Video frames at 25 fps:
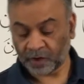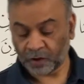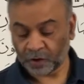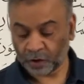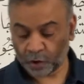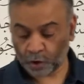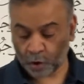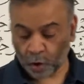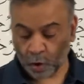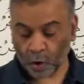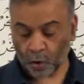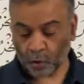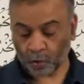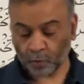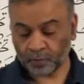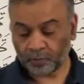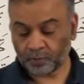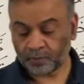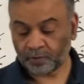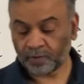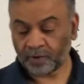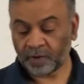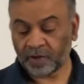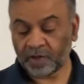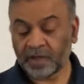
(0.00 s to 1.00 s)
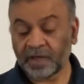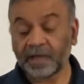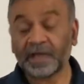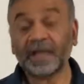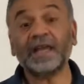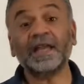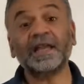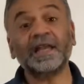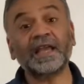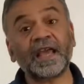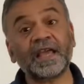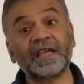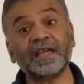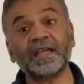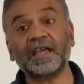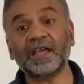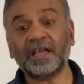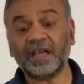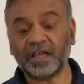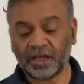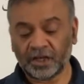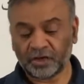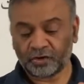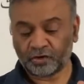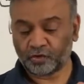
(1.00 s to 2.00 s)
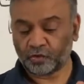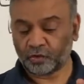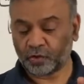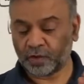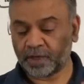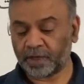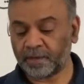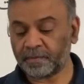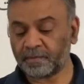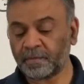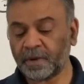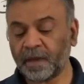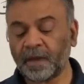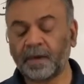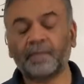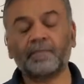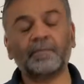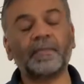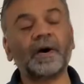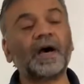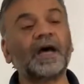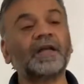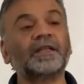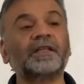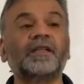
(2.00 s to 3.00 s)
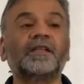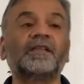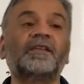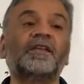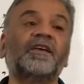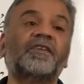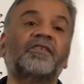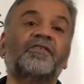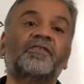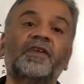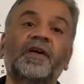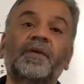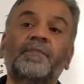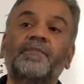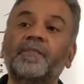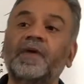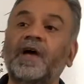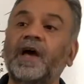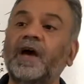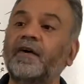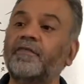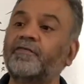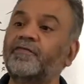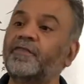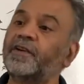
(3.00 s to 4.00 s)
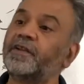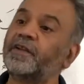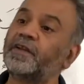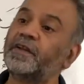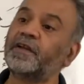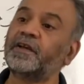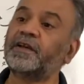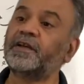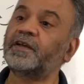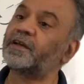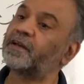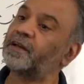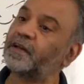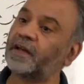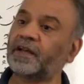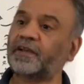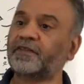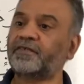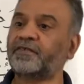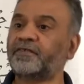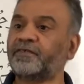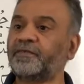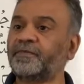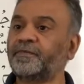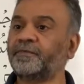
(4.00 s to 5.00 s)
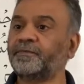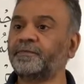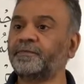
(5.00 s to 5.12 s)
go, ilayhi, to him, ba'd ad-darsa, after the class.